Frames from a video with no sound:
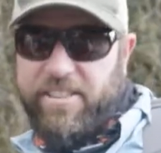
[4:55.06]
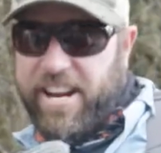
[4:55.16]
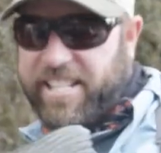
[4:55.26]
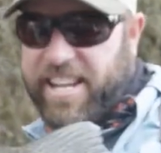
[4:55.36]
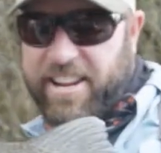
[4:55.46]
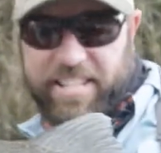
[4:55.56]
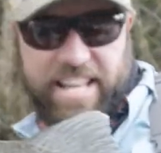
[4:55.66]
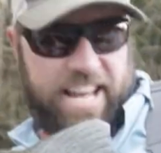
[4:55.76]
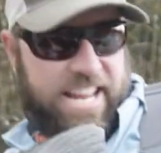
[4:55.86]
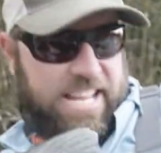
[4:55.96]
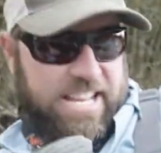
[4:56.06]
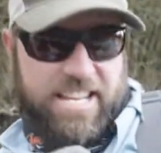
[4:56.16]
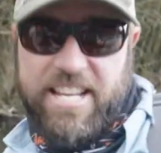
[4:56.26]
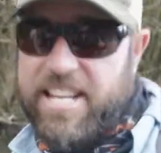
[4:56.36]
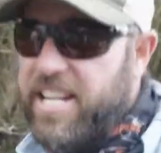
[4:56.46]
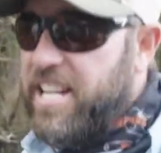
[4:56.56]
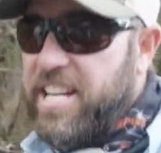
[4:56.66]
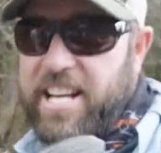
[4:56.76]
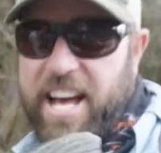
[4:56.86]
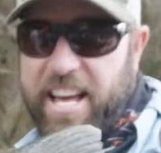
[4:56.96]
right there. Look at that.
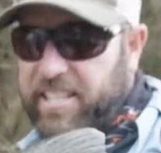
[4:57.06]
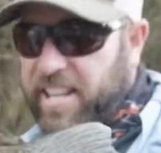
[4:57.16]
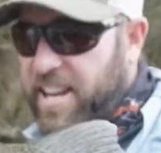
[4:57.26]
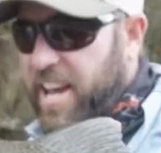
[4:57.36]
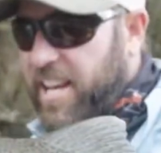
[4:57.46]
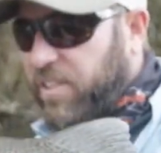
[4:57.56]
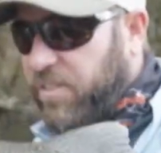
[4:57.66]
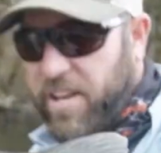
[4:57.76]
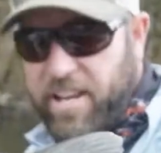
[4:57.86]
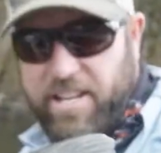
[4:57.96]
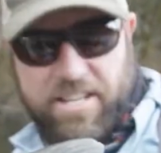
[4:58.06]
That is a nice fish.